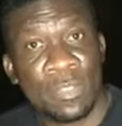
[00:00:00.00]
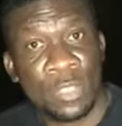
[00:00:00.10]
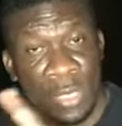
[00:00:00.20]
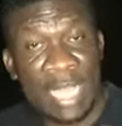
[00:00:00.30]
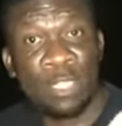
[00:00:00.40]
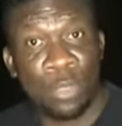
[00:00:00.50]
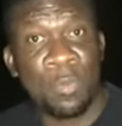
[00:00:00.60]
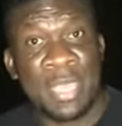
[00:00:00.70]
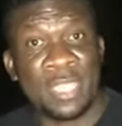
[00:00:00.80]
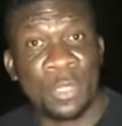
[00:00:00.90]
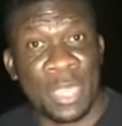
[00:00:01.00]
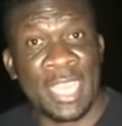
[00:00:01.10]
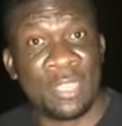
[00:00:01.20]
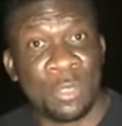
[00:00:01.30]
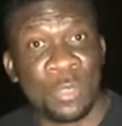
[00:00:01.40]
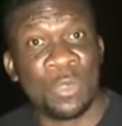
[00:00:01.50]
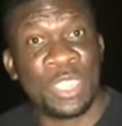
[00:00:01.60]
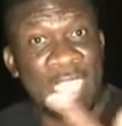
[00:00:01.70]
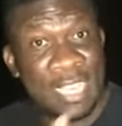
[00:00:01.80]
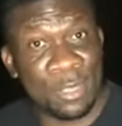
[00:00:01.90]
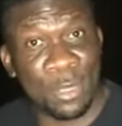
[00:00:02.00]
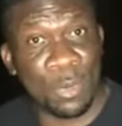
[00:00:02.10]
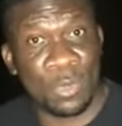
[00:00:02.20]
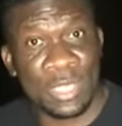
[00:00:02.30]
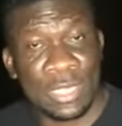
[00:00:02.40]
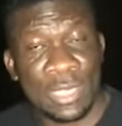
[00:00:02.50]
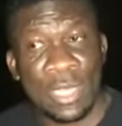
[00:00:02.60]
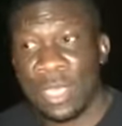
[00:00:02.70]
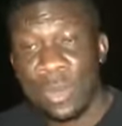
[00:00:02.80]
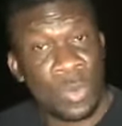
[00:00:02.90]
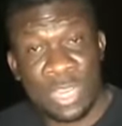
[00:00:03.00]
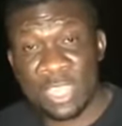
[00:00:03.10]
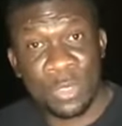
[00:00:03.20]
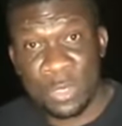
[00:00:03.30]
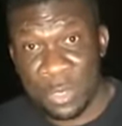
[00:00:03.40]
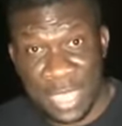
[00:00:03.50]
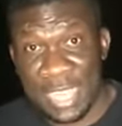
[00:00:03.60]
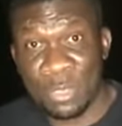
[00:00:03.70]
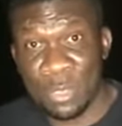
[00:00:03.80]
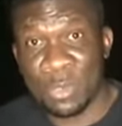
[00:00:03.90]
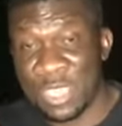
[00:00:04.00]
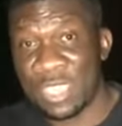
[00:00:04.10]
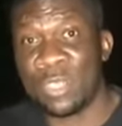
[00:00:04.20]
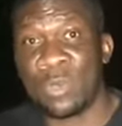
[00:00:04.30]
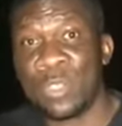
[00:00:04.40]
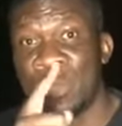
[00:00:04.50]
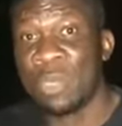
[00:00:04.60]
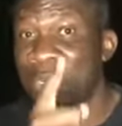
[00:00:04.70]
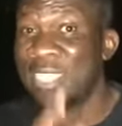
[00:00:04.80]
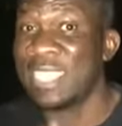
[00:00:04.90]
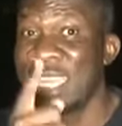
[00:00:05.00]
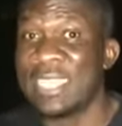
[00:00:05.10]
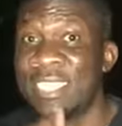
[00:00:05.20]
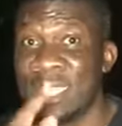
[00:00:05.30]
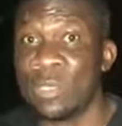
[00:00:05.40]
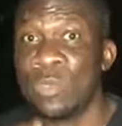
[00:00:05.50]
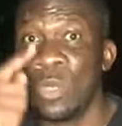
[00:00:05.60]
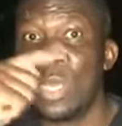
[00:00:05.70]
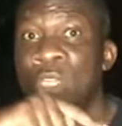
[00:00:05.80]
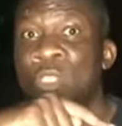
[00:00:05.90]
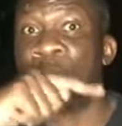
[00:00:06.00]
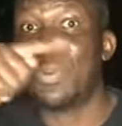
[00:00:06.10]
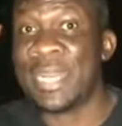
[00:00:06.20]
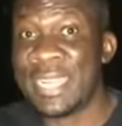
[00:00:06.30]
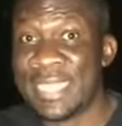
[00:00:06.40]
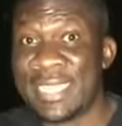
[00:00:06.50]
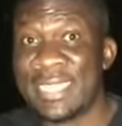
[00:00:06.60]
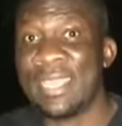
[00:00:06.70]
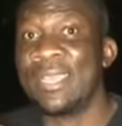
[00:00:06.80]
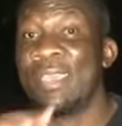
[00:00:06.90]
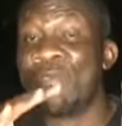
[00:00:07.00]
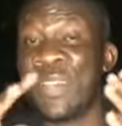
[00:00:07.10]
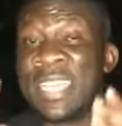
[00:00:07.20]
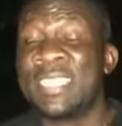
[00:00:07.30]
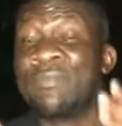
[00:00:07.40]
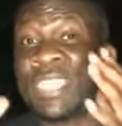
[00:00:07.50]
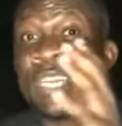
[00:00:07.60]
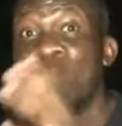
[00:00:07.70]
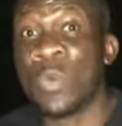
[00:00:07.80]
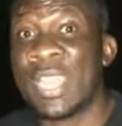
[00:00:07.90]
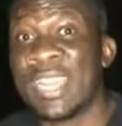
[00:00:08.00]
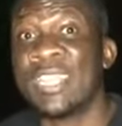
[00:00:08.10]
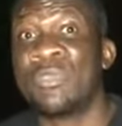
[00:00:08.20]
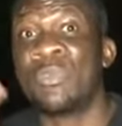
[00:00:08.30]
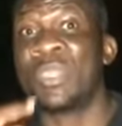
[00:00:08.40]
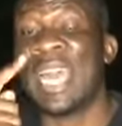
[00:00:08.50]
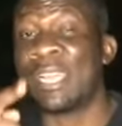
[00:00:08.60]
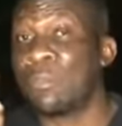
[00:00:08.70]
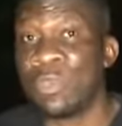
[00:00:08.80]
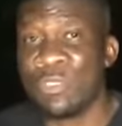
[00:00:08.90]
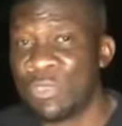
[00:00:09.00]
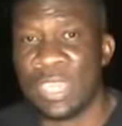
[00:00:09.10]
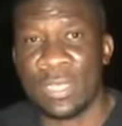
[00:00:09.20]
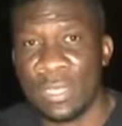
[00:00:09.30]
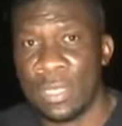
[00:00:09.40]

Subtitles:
So that should make it okay to use indoors. Well, it's not okay to use indoors because it still spreads effectively and quickly through the atmosphere.